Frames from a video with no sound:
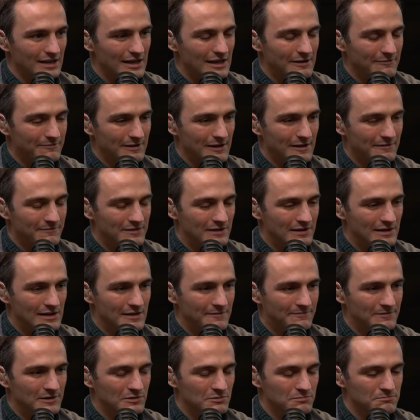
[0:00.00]
If if you,
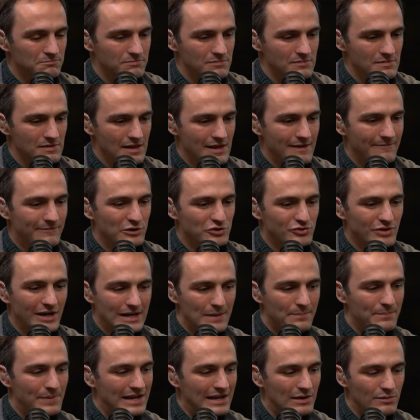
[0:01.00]
if you if you try
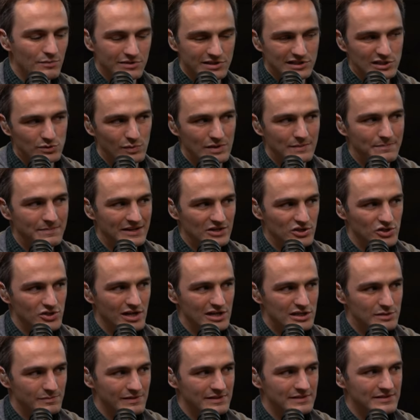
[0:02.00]
to paint with sweeping
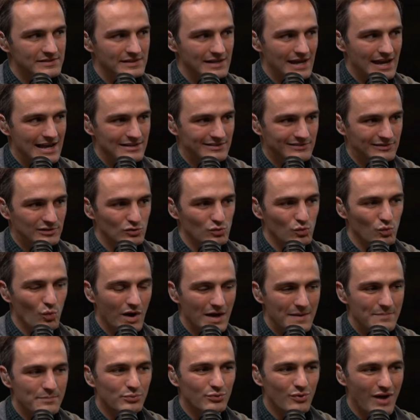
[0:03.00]
judgments as to
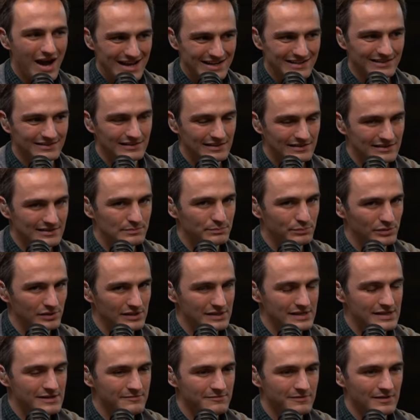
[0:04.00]
what Protestants
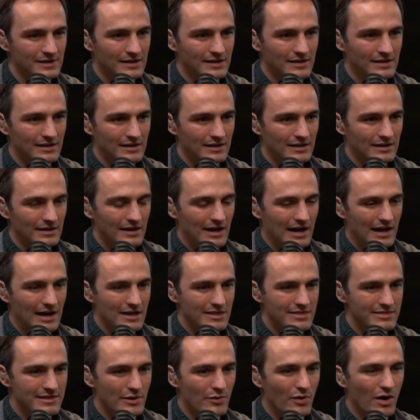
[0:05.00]
believe, uh,
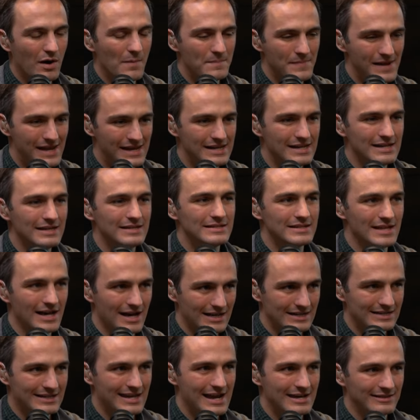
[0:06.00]
there are many
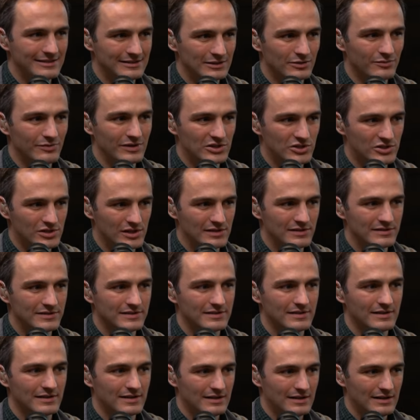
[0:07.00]
non Catholic Christians,
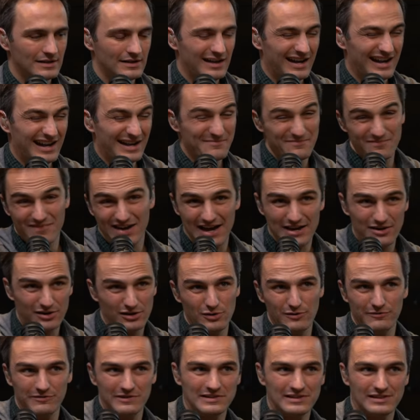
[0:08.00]
um, I don't
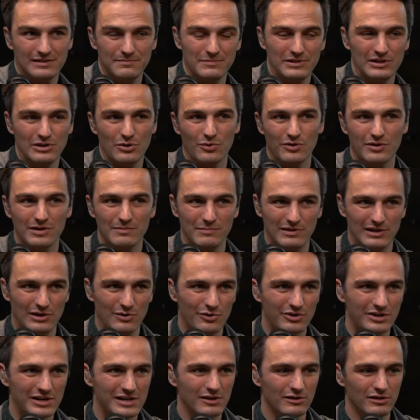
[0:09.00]
know if it's the minor-
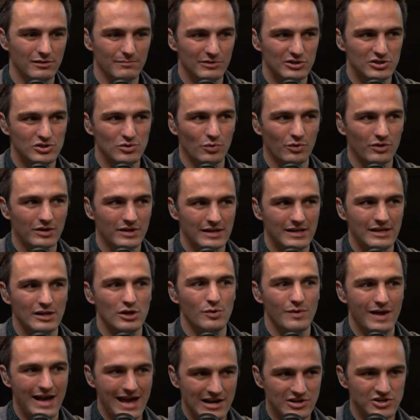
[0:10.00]
minority or the majority,
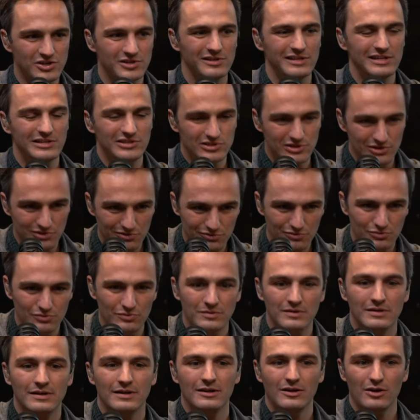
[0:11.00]
who actually
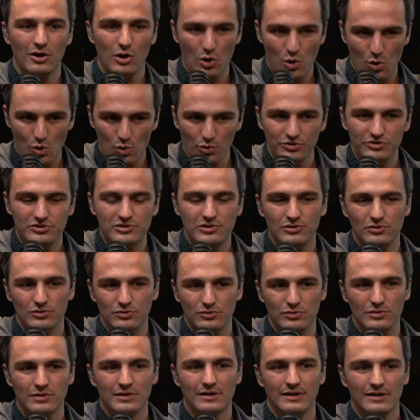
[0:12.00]
do hold
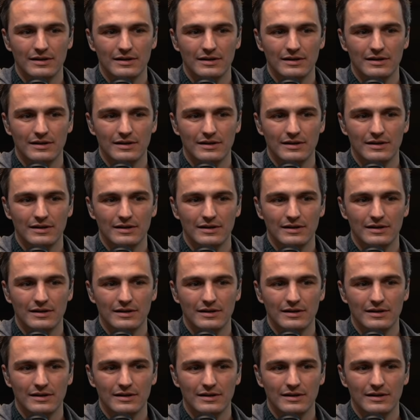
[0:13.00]
to,